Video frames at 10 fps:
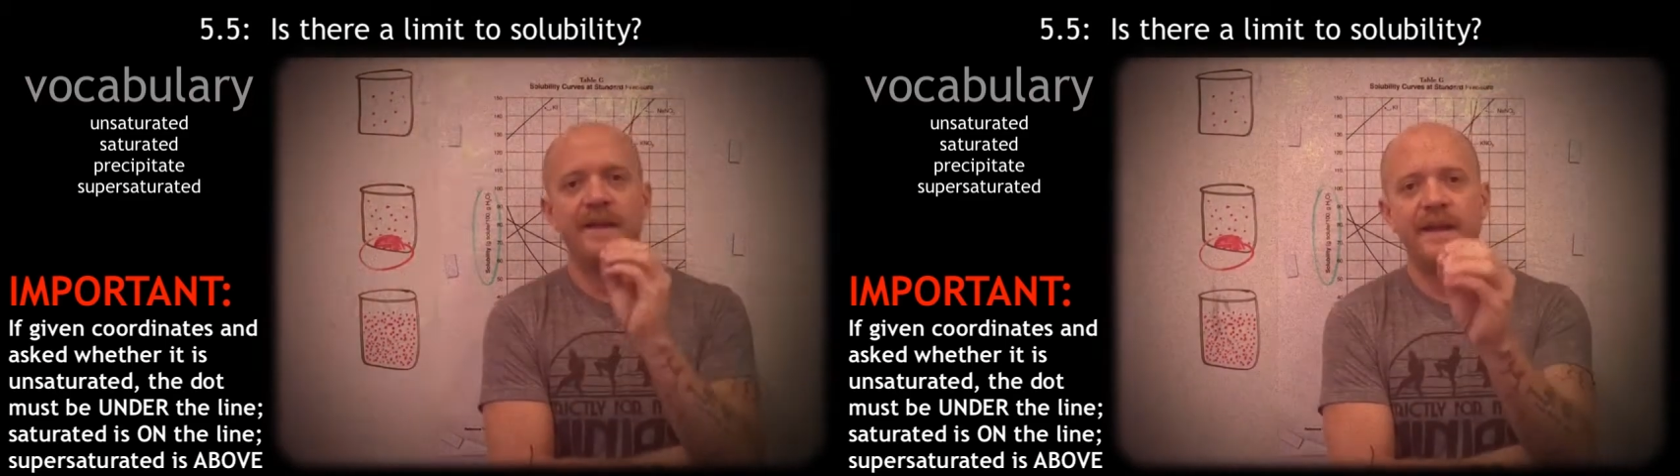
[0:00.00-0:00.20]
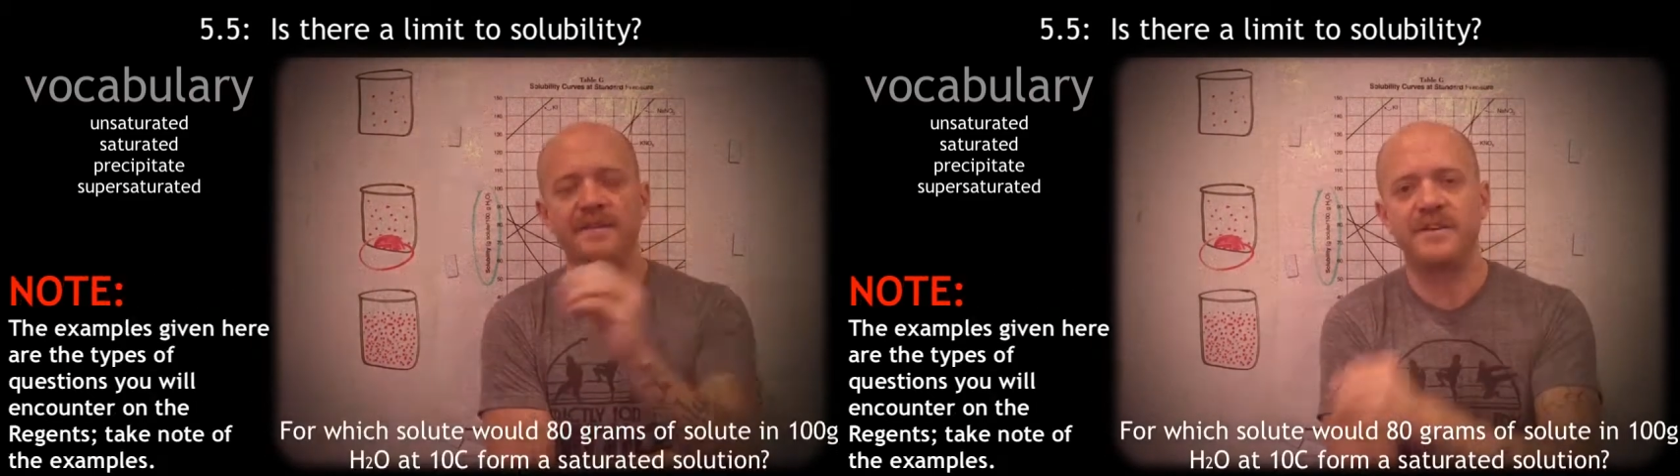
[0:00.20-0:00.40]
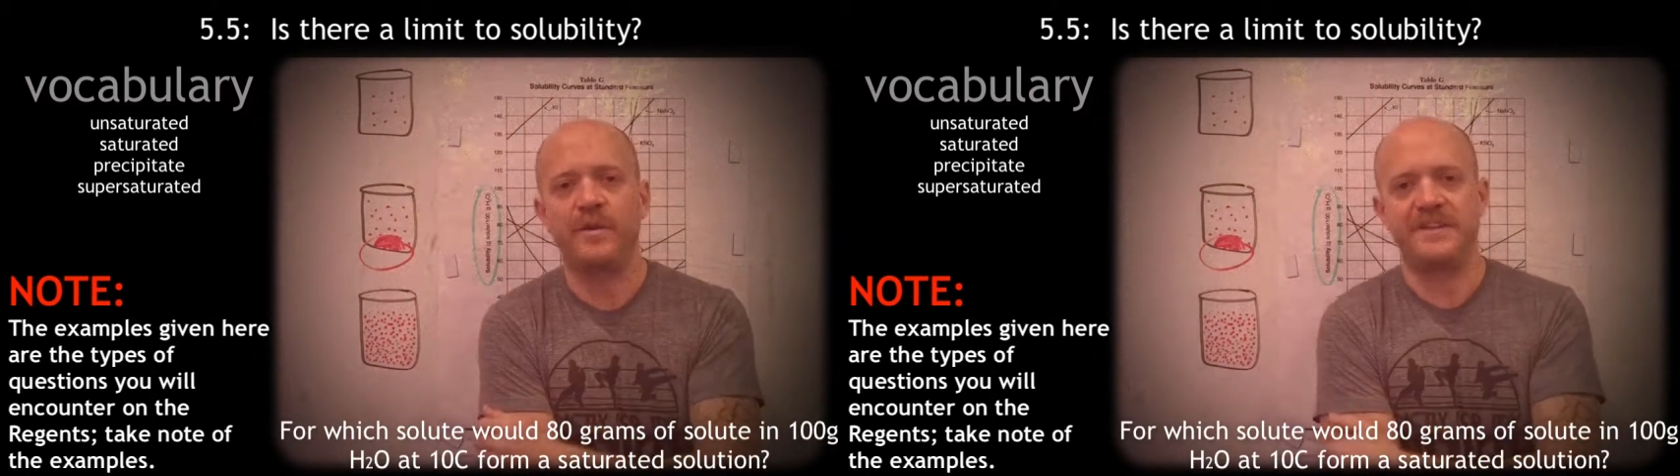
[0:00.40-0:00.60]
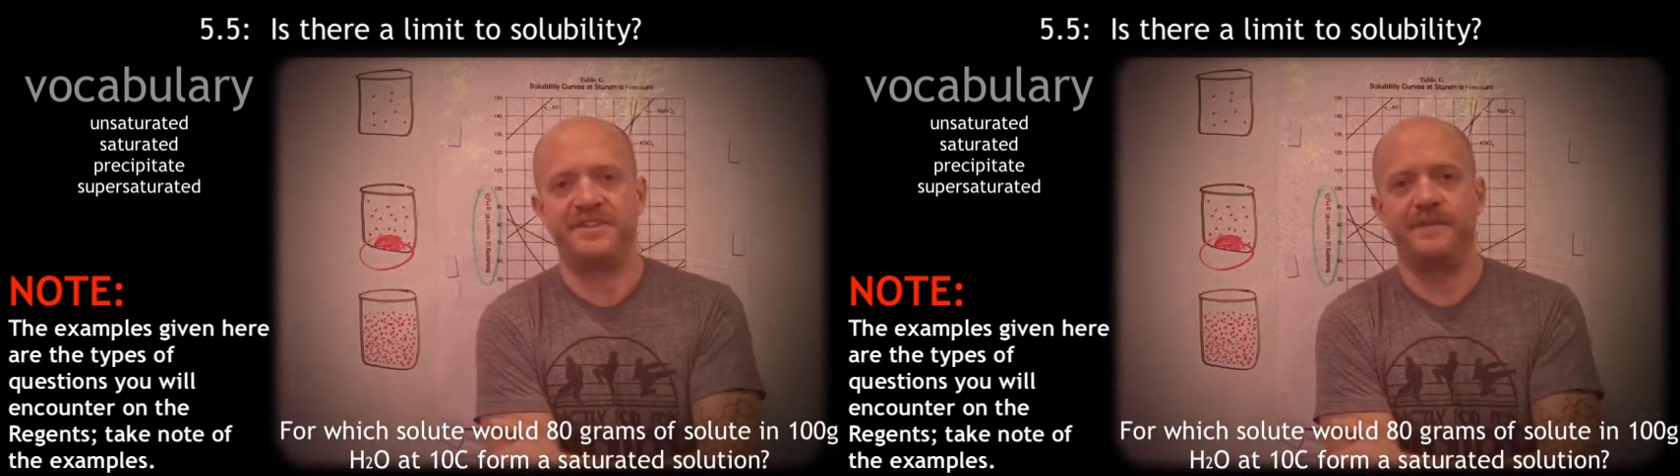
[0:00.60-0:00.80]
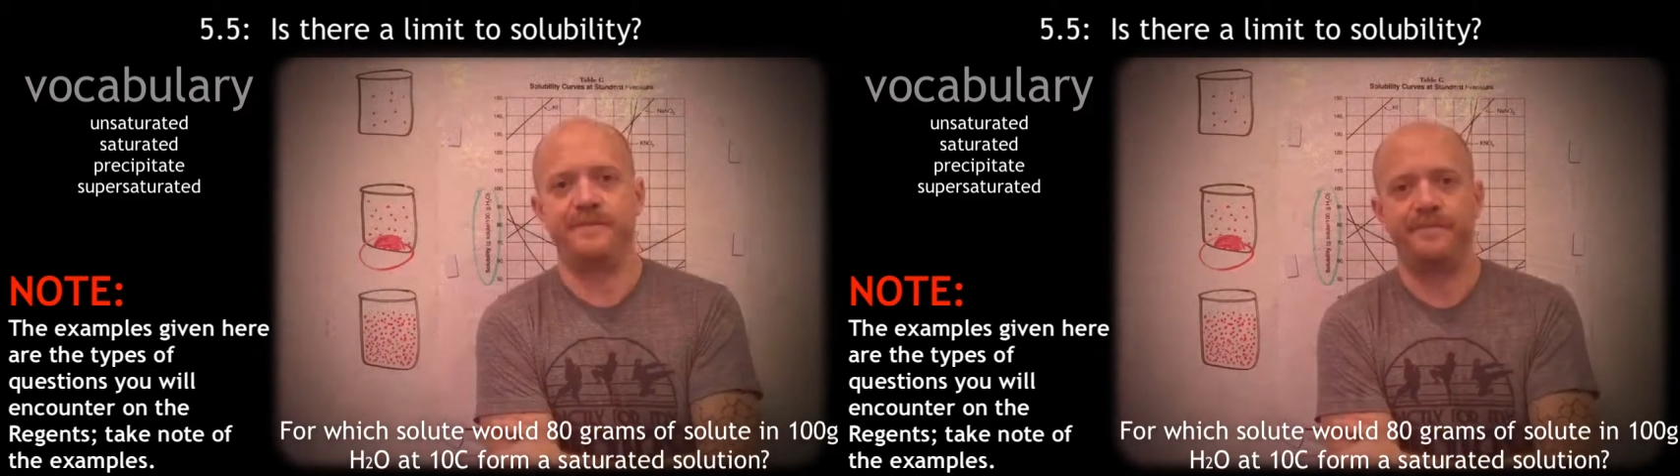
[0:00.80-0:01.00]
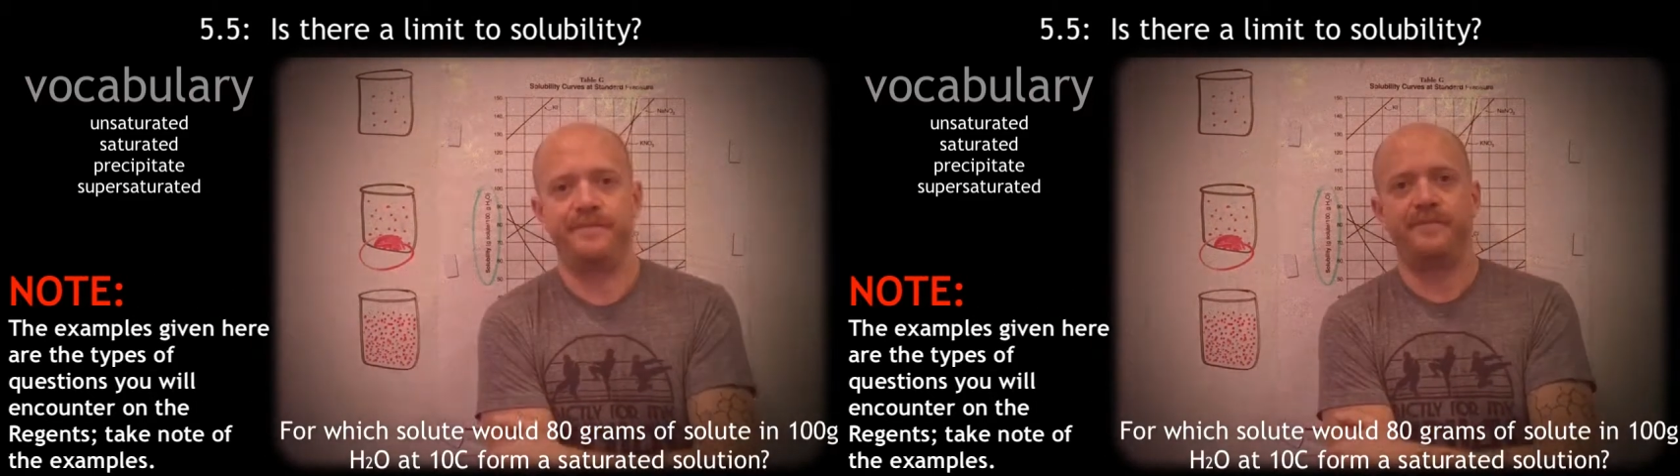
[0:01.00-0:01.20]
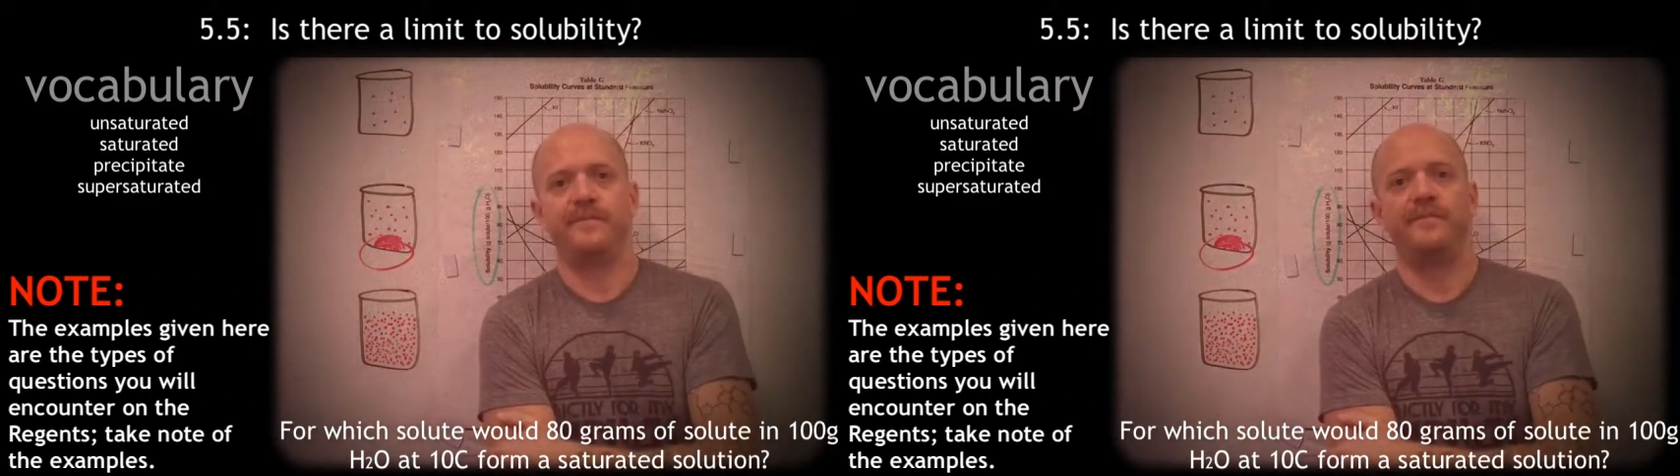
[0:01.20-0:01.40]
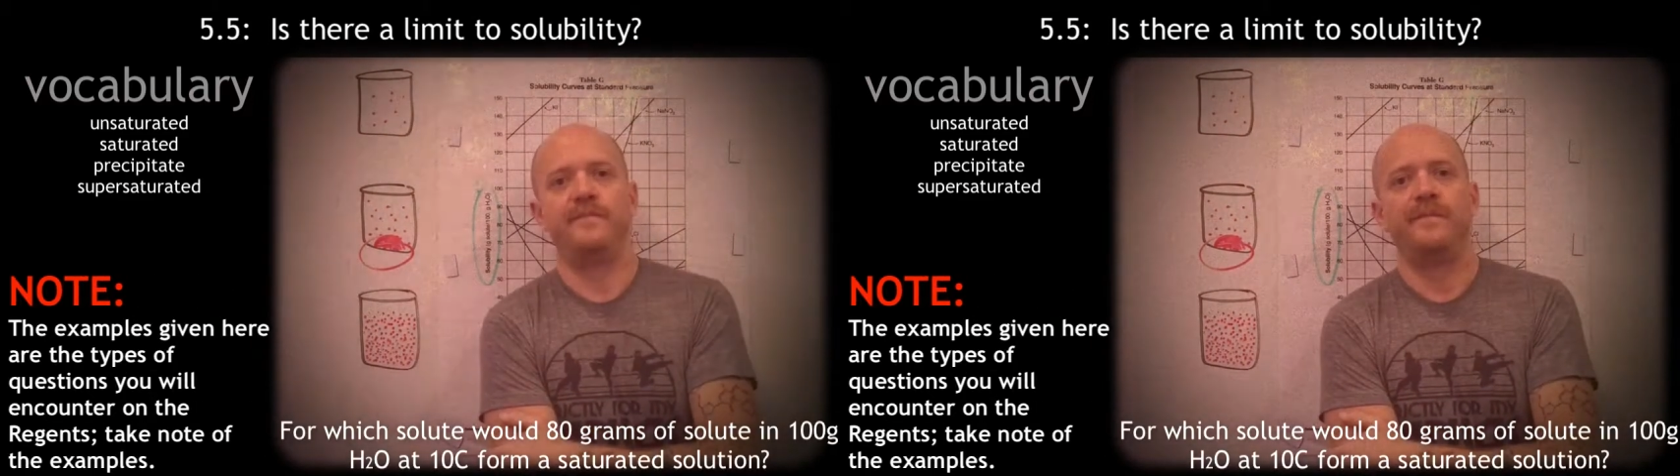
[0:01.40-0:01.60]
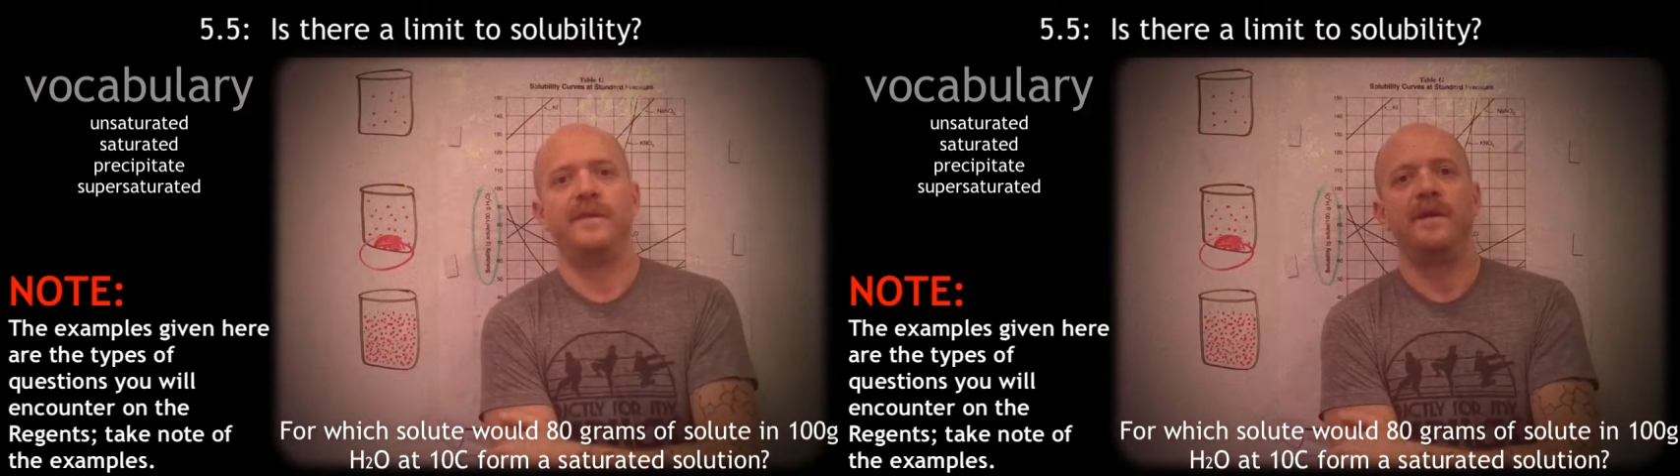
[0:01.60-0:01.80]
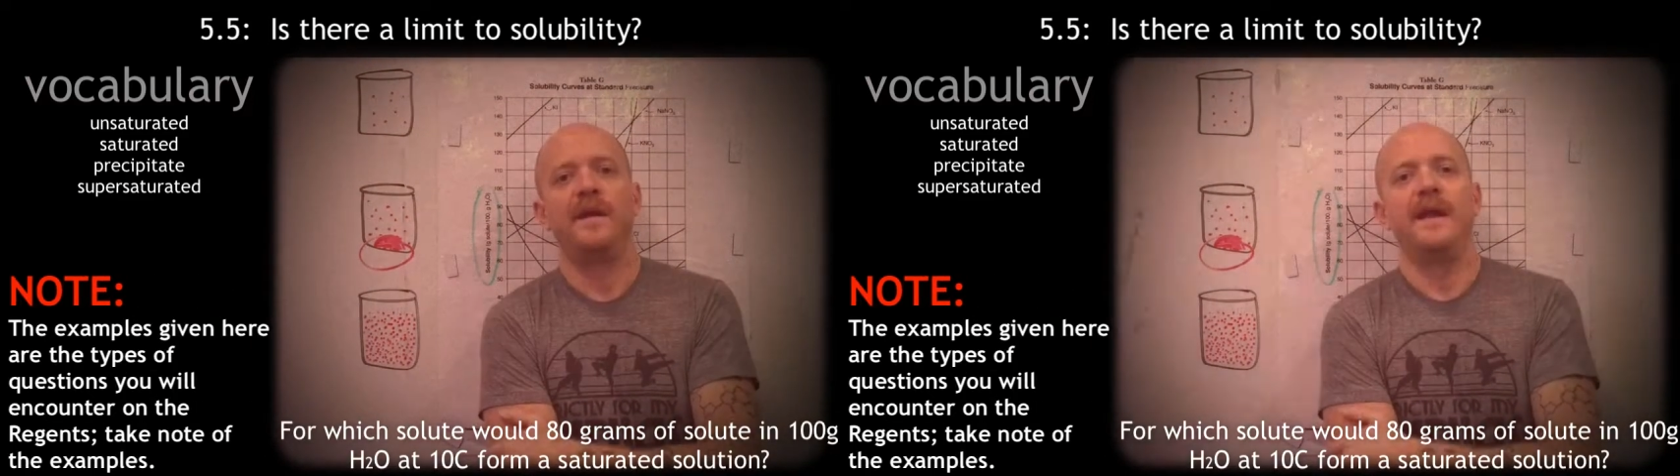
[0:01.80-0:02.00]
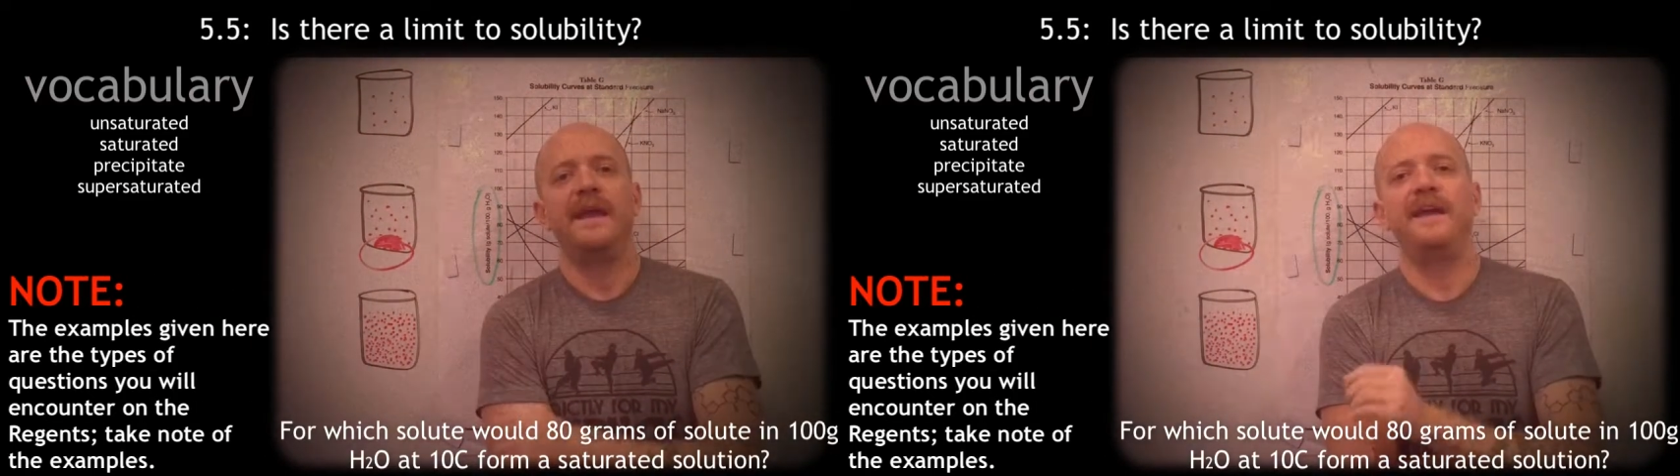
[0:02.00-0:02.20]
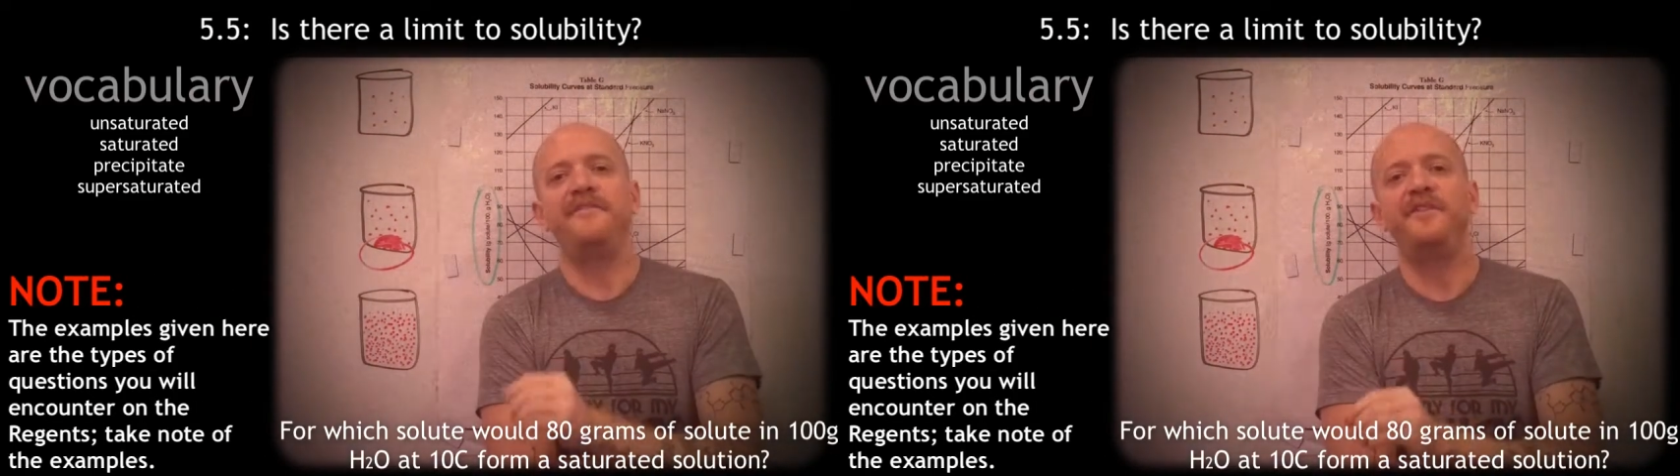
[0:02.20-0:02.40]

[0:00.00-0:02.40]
Here's a question. If